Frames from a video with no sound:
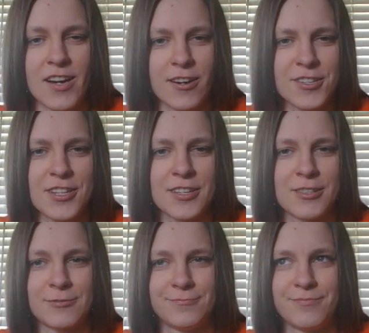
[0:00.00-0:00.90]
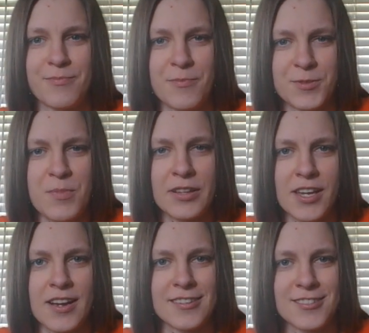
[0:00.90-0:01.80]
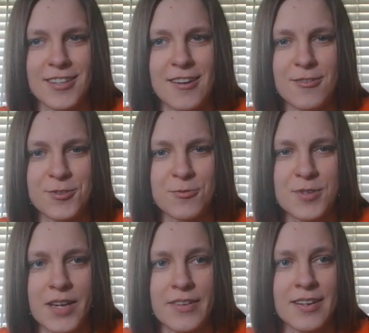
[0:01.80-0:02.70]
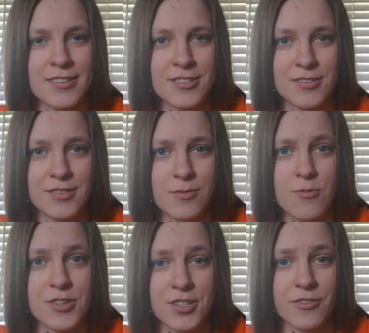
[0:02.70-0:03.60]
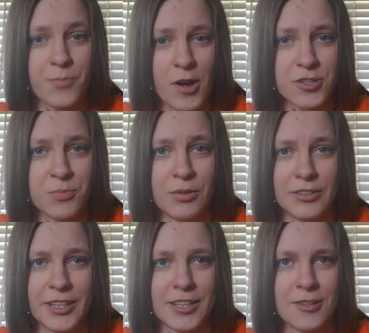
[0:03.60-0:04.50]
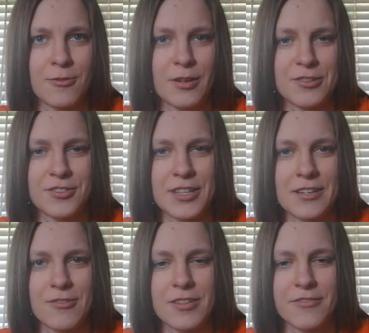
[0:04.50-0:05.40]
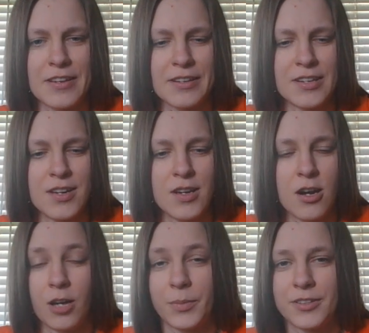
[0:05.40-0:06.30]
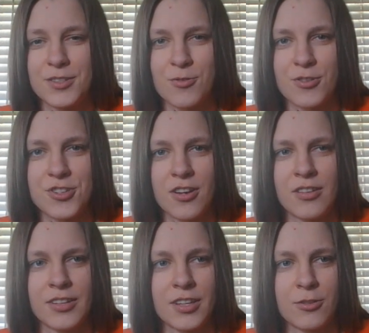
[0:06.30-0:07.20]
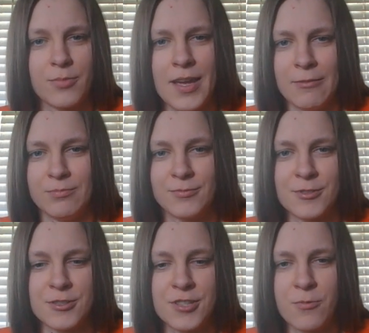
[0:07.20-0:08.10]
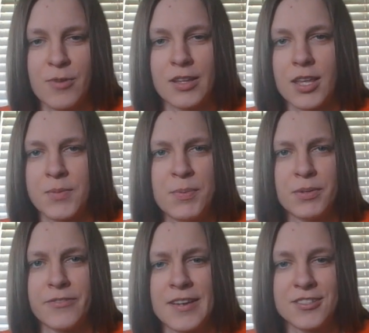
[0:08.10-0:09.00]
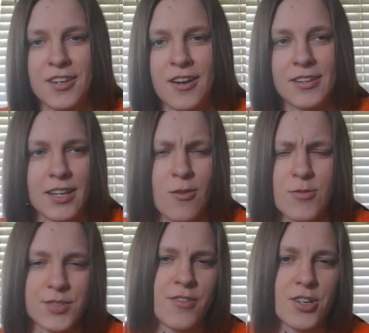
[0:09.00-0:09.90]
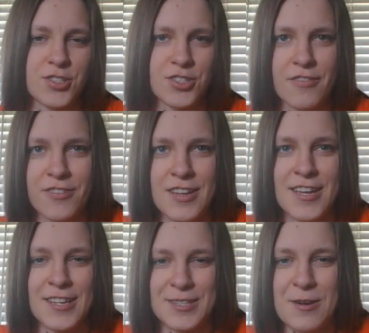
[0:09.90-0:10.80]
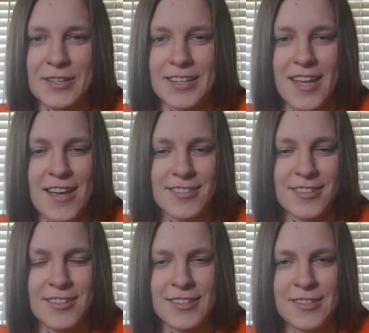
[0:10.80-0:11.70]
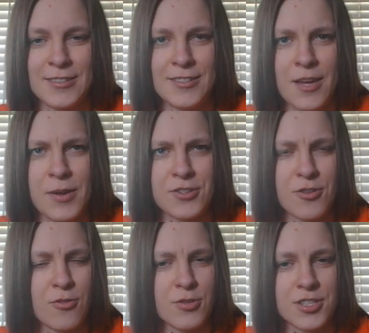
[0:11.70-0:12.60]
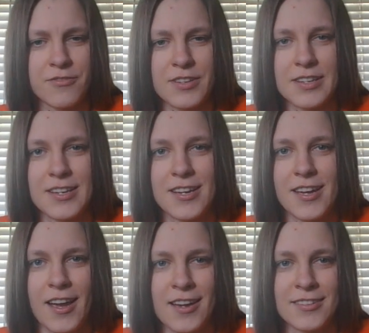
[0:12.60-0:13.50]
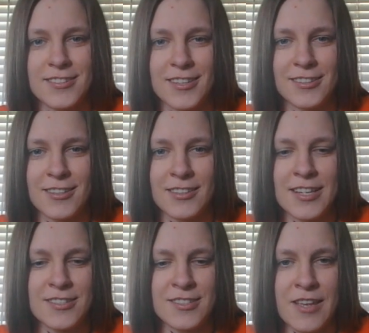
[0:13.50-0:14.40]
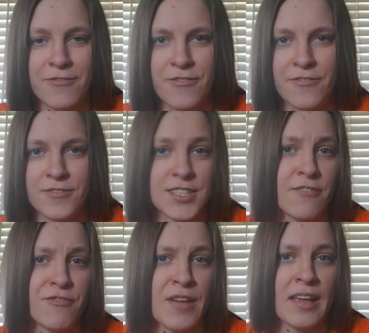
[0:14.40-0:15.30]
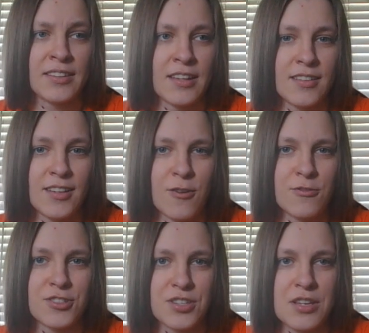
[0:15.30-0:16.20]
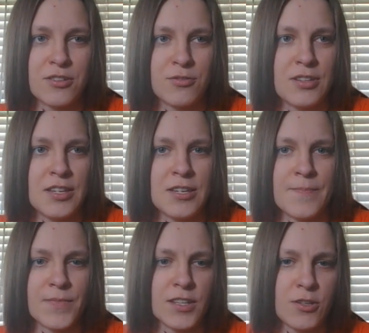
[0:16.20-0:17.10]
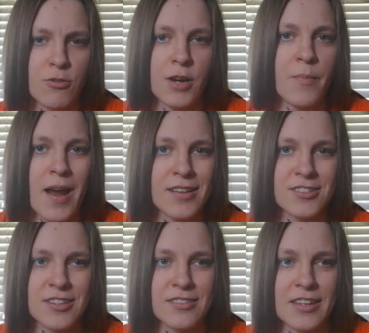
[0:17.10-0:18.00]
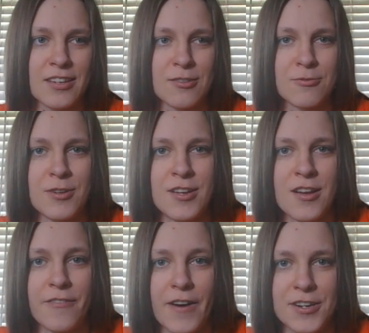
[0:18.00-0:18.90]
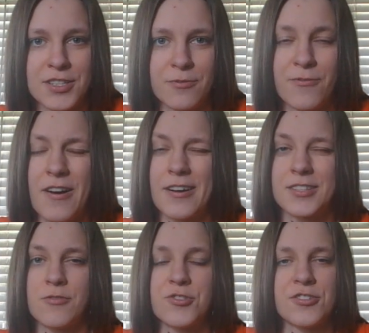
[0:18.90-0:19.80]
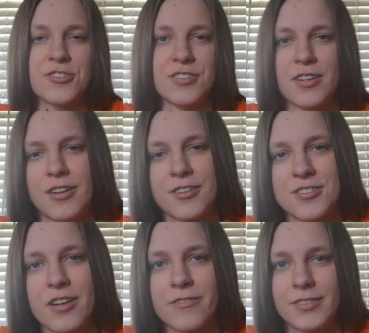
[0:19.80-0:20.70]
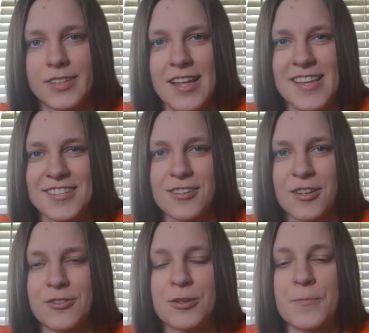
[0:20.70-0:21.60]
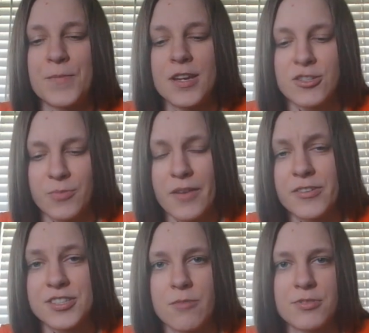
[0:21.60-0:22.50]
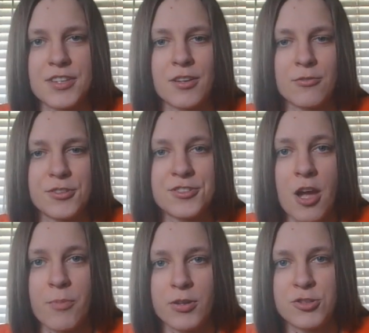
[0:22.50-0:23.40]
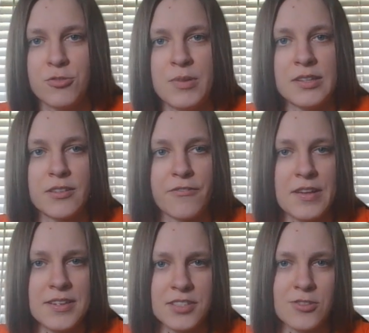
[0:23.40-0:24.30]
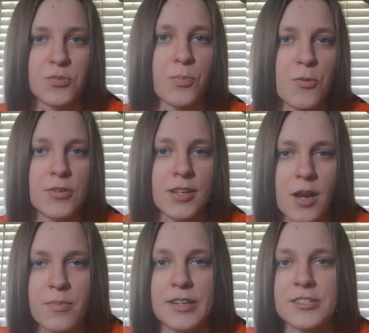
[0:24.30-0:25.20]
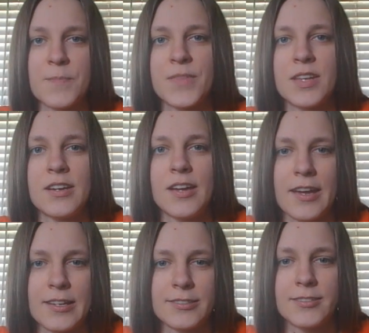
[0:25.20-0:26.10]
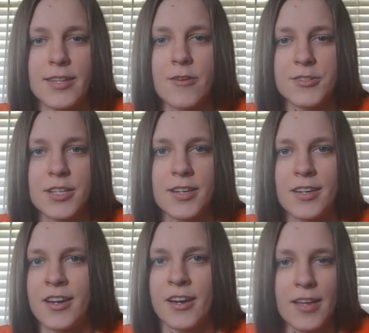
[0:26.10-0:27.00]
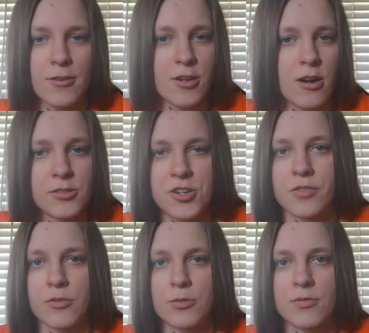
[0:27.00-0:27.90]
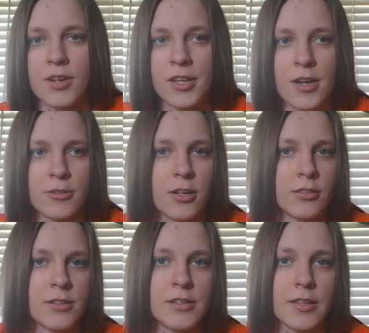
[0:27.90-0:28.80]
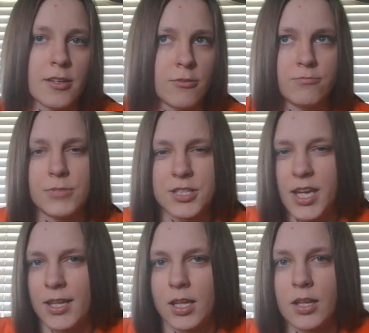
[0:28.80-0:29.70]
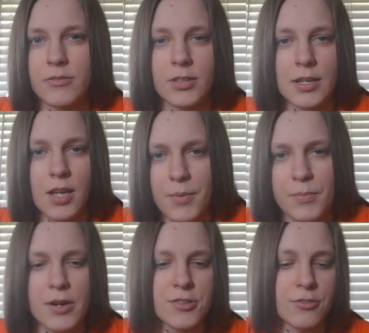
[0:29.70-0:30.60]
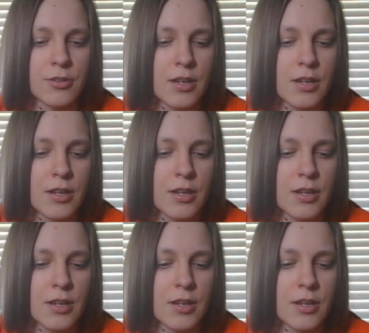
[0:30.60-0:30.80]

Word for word: are just like, you know, just milking us and also giving us the worst stuff possible, like, you know, I just like read the thing on my Discord channel, like, you know, hey, the Subway, like, people think it's good, like, you know, it's fresh stuff, no, like, it has the DMHO or something. And it's like literally same thing that goes into the yoga mats and like, you know, fire extinguishers and other stuff. Like, that's not good for you. So my first step was like, you know, to stop consuming the things that support the companies. And that was like cut out all the junk food, cut out all the, like, you know, as a kid I left like gummy bears or